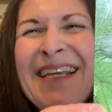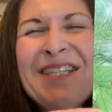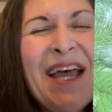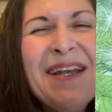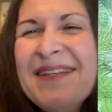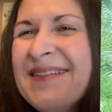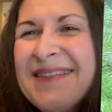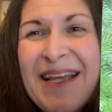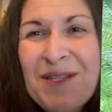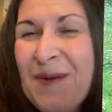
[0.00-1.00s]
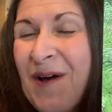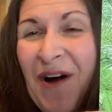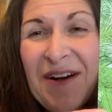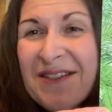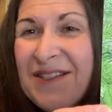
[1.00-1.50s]
Jen sends me
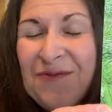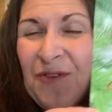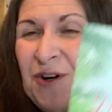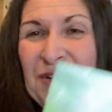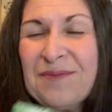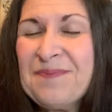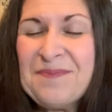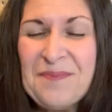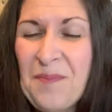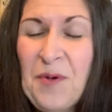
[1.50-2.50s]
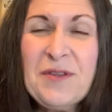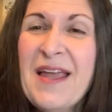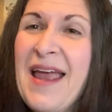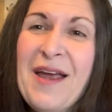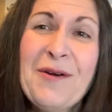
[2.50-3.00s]
cards for
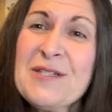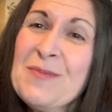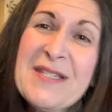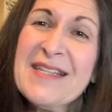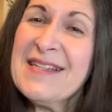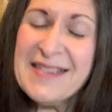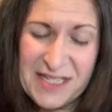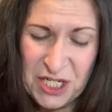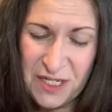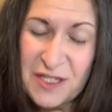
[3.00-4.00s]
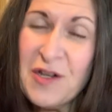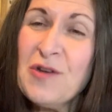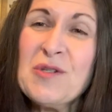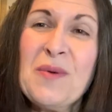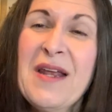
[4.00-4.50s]
birthday, Christmases. She's so
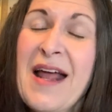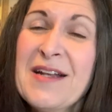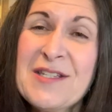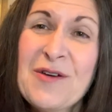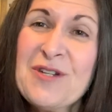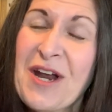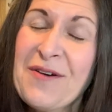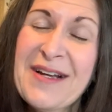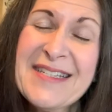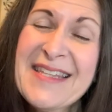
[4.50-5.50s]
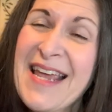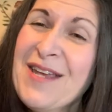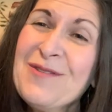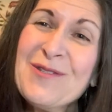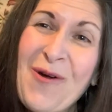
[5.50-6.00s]
sweet and so generous. Thank
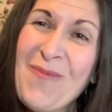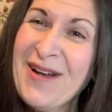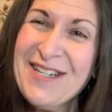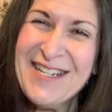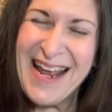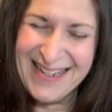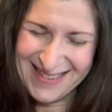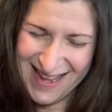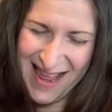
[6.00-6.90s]
you so much, Jen.